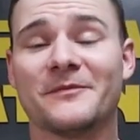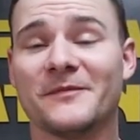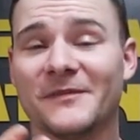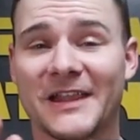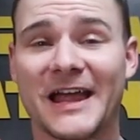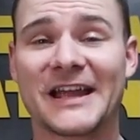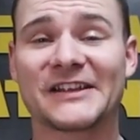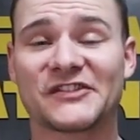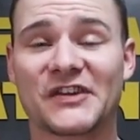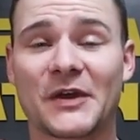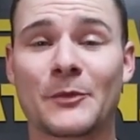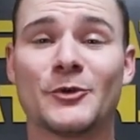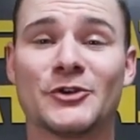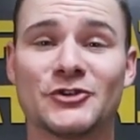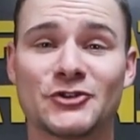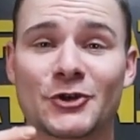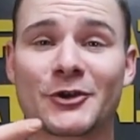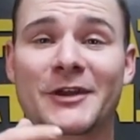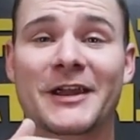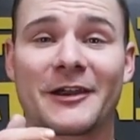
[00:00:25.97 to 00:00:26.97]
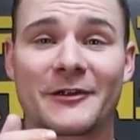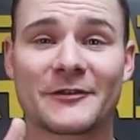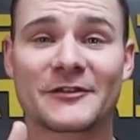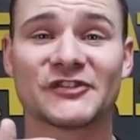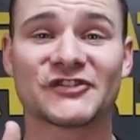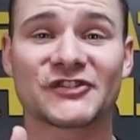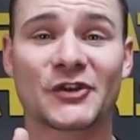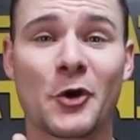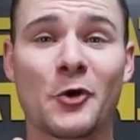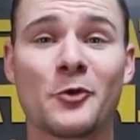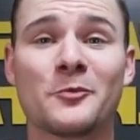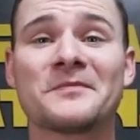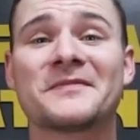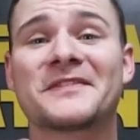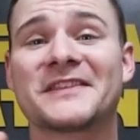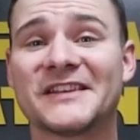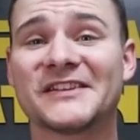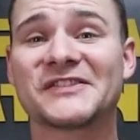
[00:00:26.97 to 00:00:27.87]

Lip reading: Last time we took care of the scope.